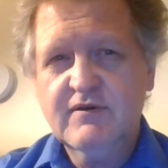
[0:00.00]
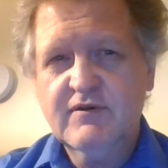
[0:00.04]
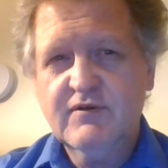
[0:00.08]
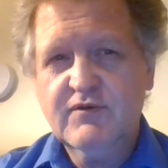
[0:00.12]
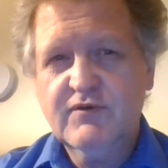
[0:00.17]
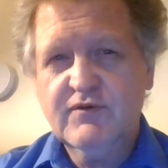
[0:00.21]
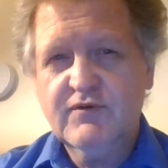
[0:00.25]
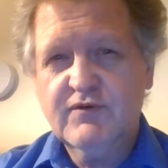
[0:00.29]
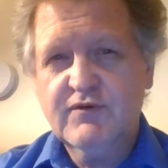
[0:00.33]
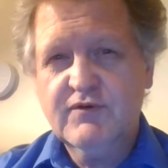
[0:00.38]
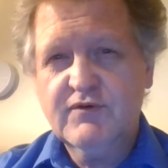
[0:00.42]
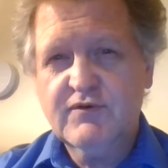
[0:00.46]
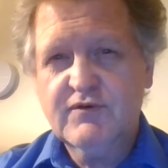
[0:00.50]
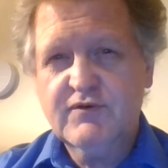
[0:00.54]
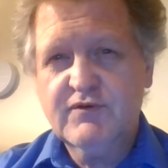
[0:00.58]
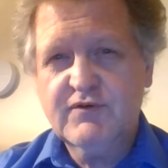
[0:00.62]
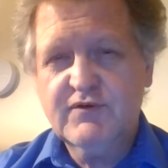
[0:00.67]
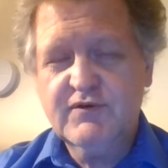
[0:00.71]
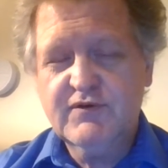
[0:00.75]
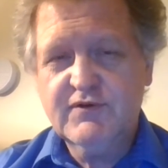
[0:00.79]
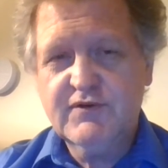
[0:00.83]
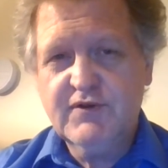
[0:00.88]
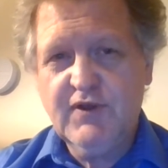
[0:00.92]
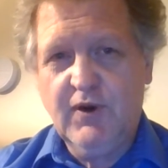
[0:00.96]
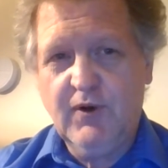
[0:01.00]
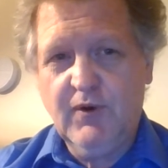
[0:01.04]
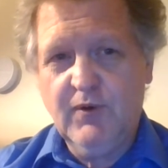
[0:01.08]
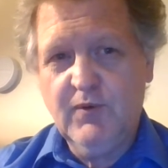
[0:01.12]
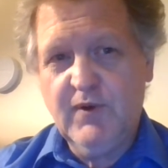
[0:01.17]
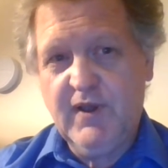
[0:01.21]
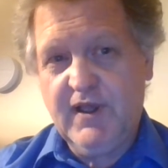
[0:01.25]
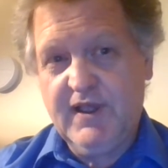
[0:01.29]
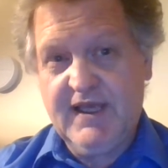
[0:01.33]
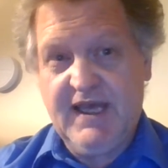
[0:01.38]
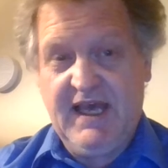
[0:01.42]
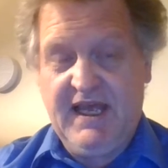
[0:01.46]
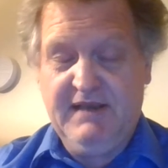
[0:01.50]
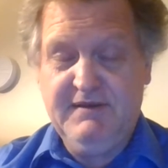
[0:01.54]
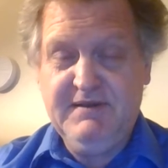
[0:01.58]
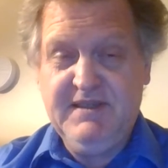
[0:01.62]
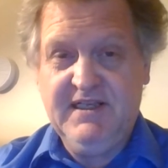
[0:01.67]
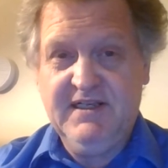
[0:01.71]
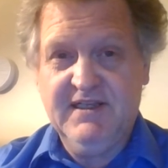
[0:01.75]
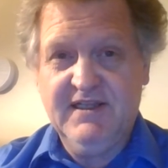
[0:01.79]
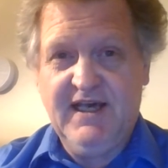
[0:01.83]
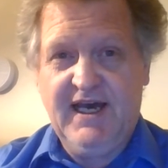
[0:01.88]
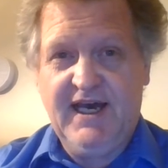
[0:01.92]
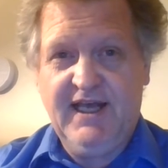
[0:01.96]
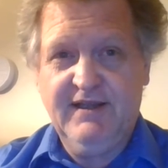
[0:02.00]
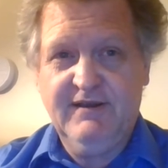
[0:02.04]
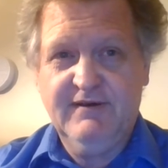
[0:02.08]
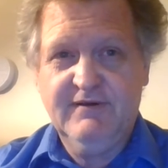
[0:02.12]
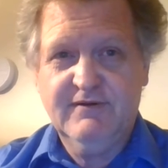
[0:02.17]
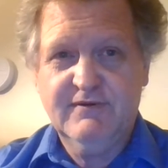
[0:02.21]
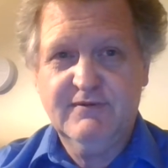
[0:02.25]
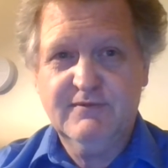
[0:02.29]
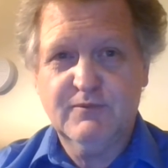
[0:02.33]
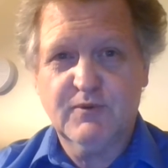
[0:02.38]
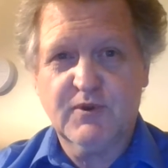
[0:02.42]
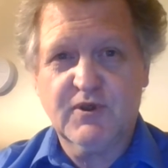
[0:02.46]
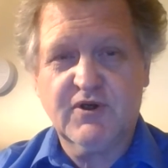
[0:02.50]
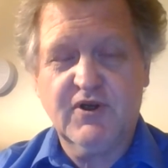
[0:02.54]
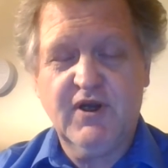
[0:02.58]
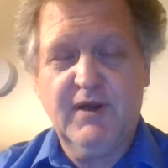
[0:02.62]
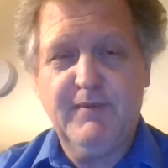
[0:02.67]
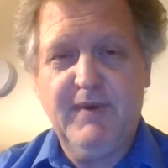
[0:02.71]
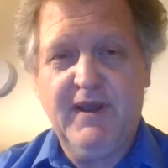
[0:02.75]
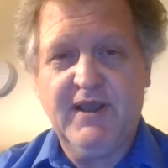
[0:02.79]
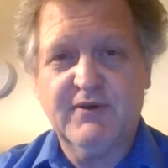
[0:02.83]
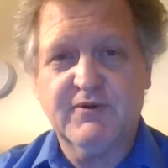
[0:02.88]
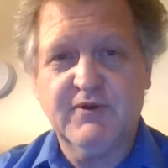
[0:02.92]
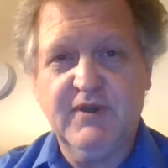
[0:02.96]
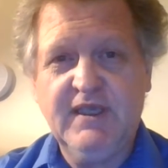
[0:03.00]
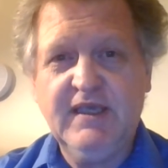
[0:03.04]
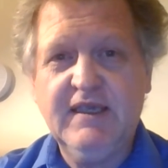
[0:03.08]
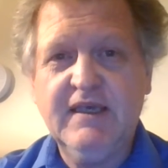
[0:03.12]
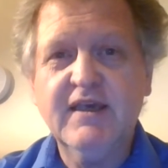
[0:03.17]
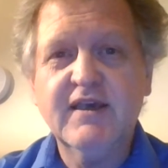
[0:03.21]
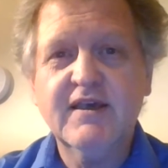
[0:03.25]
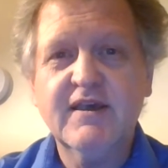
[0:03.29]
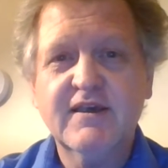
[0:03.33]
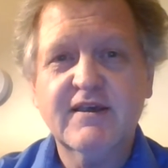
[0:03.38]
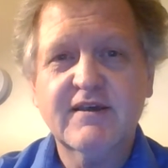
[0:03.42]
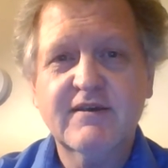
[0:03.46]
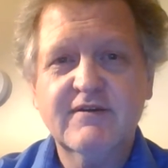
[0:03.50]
So, look, I need a lot of work on my Greek.